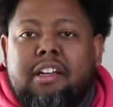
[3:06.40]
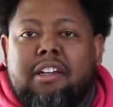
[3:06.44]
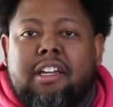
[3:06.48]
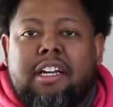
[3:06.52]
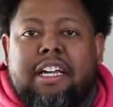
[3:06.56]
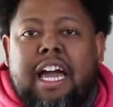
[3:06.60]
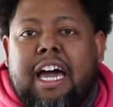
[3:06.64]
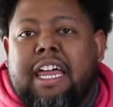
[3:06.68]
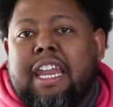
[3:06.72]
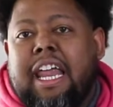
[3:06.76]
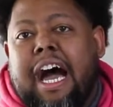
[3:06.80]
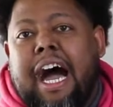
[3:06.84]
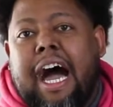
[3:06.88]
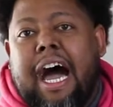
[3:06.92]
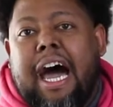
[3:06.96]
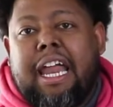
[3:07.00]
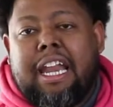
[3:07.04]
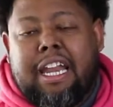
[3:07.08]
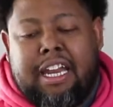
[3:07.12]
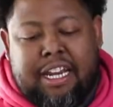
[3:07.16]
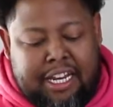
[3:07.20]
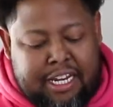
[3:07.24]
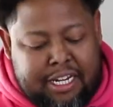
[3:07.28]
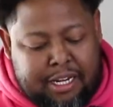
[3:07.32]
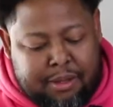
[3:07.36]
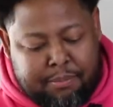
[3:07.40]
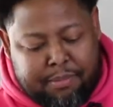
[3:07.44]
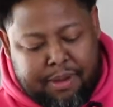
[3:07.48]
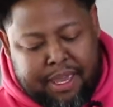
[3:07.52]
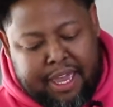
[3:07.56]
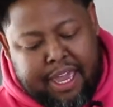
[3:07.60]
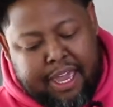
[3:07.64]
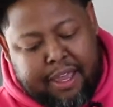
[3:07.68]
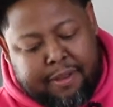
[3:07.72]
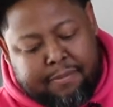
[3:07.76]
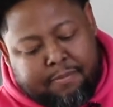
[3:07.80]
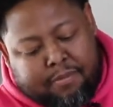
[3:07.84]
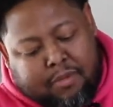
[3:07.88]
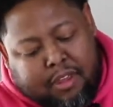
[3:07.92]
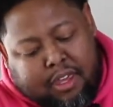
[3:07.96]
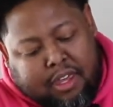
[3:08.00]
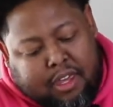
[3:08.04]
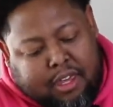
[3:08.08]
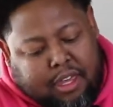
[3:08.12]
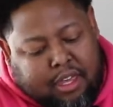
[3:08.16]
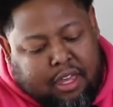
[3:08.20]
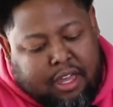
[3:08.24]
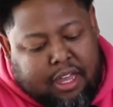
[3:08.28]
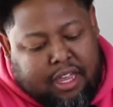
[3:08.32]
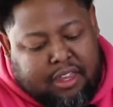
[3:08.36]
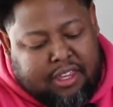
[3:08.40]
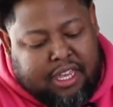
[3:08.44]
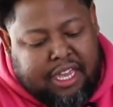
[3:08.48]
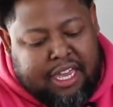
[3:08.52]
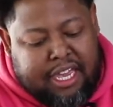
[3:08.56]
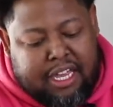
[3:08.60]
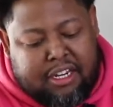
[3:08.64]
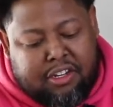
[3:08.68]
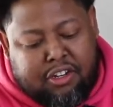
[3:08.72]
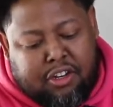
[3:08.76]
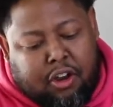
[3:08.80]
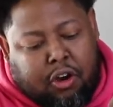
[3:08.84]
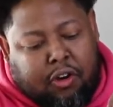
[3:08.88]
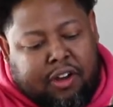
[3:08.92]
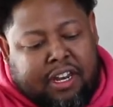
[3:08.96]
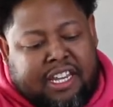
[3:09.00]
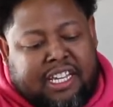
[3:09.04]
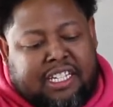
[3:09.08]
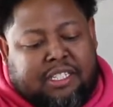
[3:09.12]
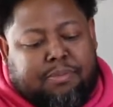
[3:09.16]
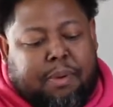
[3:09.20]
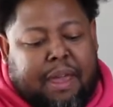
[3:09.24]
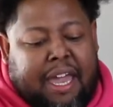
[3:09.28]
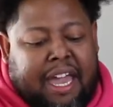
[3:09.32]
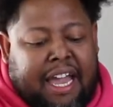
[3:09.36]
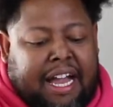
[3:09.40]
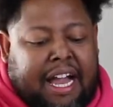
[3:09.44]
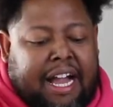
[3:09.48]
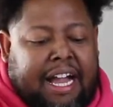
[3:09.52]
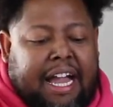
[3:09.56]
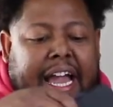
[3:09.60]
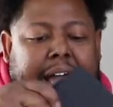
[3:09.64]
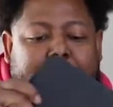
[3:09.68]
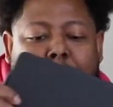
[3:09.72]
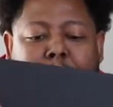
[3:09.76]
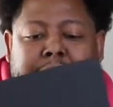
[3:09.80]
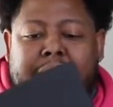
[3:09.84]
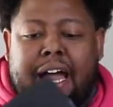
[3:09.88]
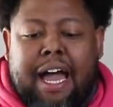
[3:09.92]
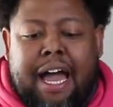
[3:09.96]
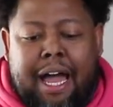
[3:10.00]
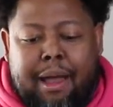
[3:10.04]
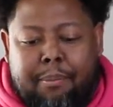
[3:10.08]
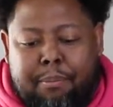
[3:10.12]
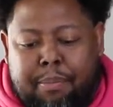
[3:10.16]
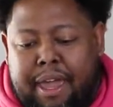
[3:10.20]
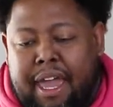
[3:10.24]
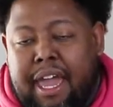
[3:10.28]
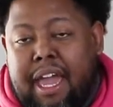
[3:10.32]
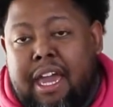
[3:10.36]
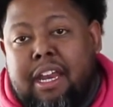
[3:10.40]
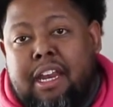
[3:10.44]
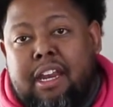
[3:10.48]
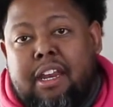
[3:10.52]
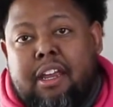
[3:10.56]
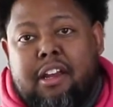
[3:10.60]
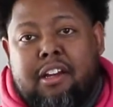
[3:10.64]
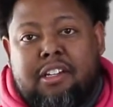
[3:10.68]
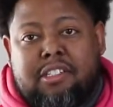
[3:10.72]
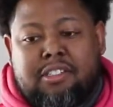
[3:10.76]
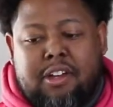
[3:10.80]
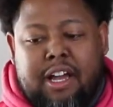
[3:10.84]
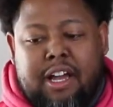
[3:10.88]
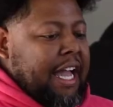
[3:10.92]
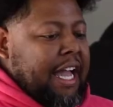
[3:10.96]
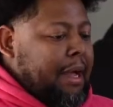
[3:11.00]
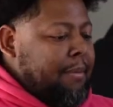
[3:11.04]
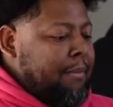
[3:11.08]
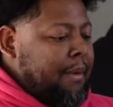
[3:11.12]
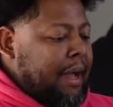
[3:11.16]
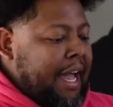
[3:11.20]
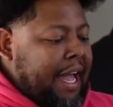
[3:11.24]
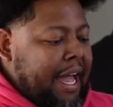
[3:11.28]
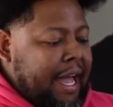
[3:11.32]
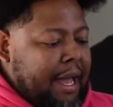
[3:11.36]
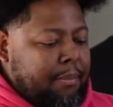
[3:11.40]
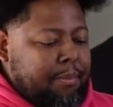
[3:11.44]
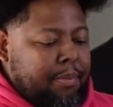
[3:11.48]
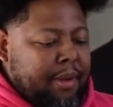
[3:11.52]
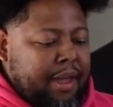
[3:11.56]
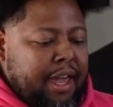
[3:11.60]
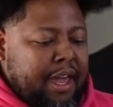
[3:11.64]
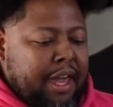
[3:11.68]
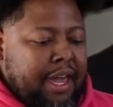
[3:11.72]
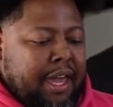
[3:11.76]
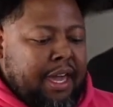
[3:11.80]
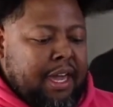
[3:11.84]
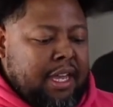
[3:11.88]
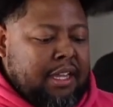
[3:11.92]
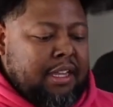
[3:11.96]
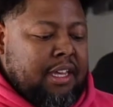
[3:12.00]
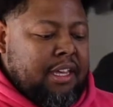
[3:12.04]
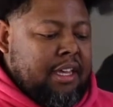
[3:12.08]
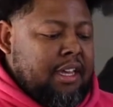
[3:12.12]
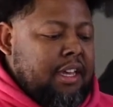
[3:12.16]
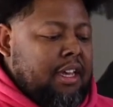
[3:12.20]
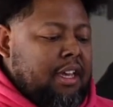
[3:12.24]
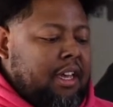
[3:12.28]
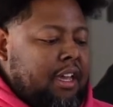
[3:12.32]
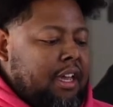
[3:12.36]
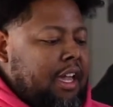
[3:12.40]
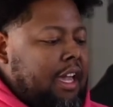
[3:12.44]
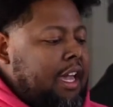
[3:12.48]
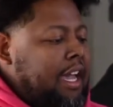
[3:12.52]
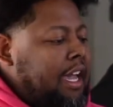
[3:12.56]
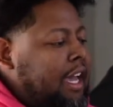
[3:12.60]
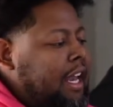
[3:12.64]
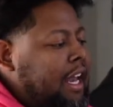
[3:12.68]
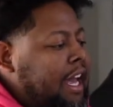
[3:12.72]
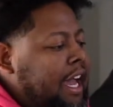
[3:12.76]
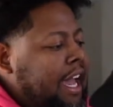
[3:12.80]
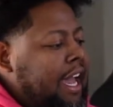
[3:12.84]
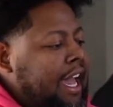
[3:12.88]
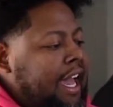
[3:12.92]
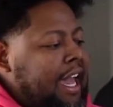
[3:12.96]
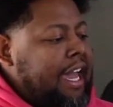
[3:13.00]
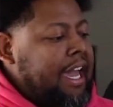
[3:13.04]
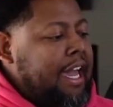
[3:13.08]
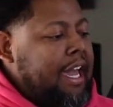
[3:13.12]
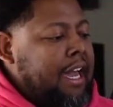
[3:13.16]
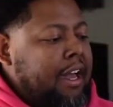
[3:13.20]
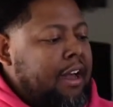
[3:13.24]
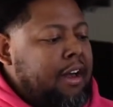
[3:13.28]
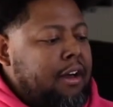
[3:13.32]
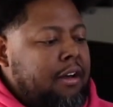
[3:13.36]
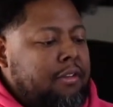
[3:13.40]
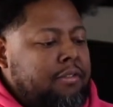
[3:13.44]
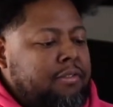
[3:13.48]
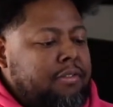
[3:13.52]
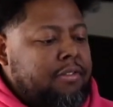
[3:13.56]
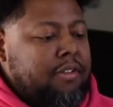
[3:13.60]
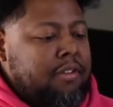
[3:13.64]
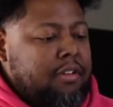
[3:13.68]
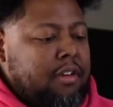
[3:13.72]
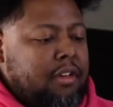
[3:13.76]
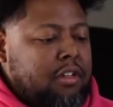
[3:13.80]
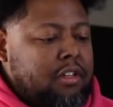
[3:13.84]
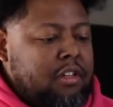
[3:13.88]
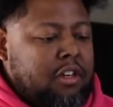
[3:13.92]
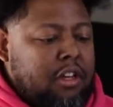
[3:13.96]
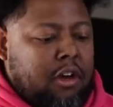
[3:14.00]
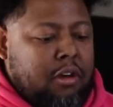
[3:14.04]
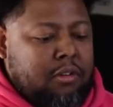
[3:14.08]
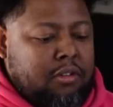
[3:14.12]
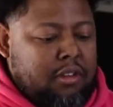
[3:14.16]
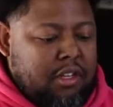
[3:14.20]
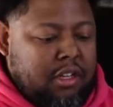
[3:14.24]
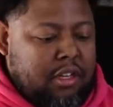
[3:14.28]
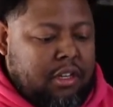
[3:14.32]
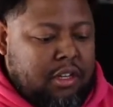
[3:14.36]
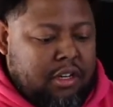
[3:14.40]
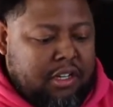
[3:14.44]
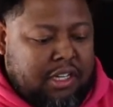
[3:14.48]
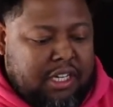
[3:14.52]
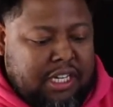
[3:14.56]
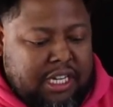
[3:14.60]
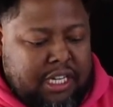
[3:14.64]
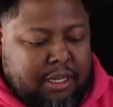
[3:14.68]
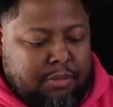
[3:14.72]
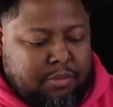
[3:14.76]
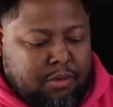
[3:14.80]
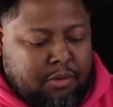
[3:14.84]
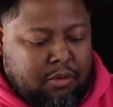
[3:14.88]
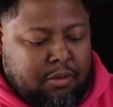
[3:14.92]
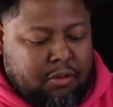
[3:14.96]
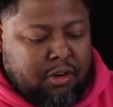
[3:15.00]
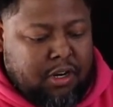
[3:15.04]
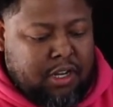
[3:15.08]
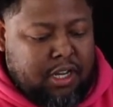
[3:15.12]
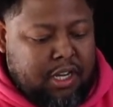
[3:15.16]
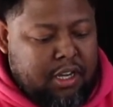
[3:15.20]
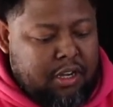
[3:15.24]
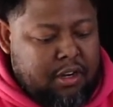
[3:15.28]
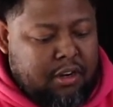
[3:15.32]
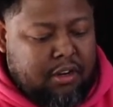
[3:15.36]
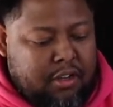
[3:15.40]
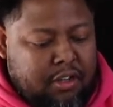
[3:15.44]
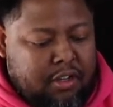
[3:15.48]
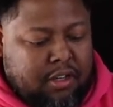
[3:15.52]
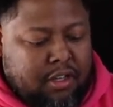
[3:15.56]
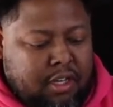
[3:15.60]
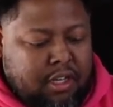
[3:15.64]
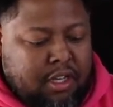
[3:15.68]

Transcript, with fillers: They're kind of hotted in the back. And then, you know, in this bag, I got my iPad in here. got my iPad and I have, you know, the little keyboard here.